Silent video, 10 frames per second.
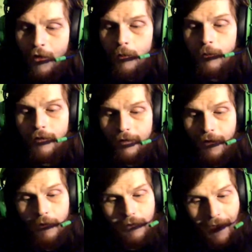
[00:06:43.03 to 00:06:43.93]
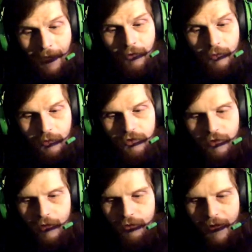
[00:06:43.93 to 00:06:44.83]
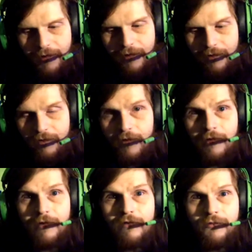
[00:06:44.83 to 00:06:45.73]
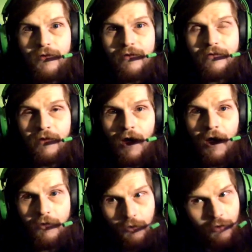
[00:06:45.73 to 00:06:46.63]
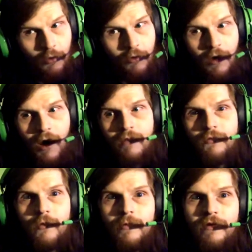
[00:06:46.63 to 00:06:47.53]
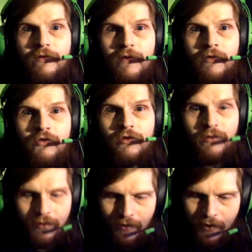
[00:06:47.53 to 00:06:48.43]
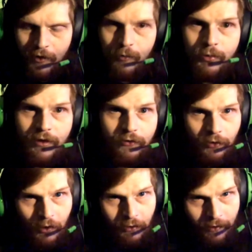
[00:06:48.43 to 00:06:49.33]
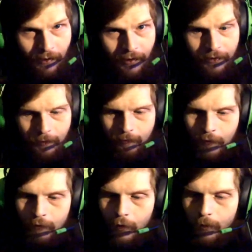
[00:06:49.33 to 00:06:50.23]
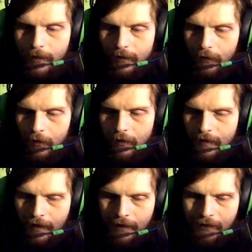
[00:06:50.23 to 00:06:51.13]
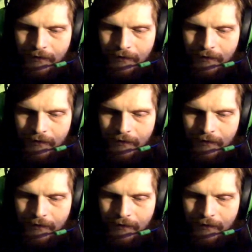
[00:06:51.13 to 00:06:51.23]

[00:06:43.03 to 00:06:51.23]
But yeah, on the actual show, Frankie Kazarian defeated Khan. You know Khan from the Ascension, big tall guy, the real big tall guy.